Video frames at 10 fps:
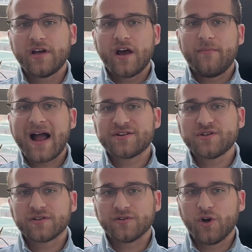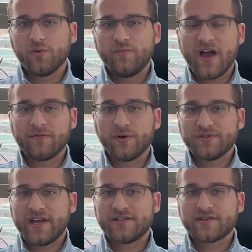Imagine a globe that
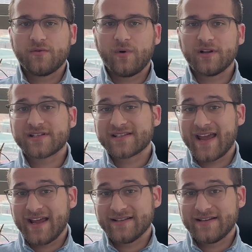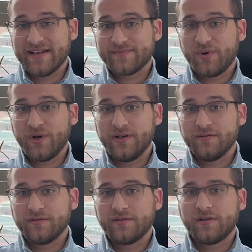rotates while its stand stays put.
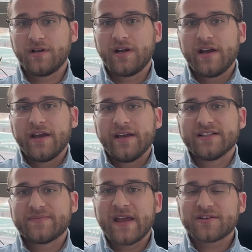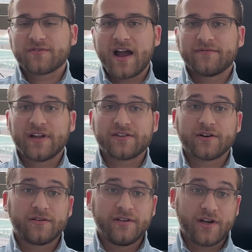In spacecraft like the
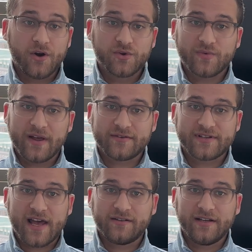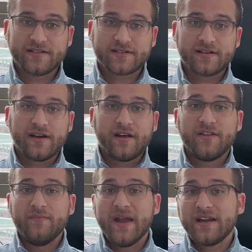early GOES weather satellites, the
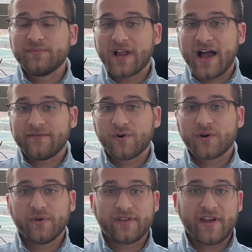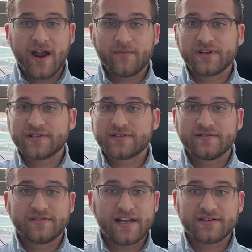main platform with cameras,
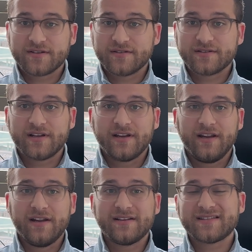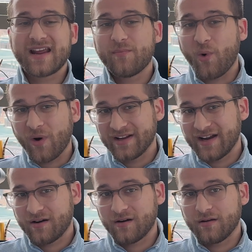sensors, needed to stay pointed
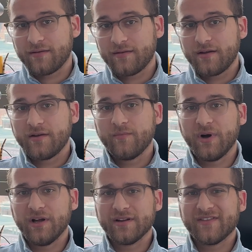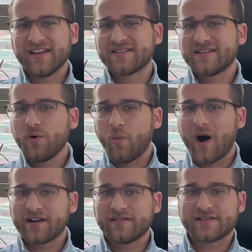at Earth, but they still
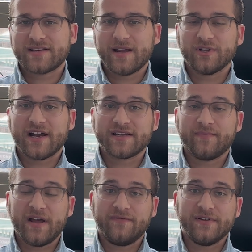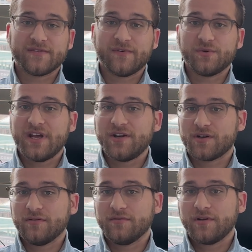wanted the stabilizing benefits of rotation.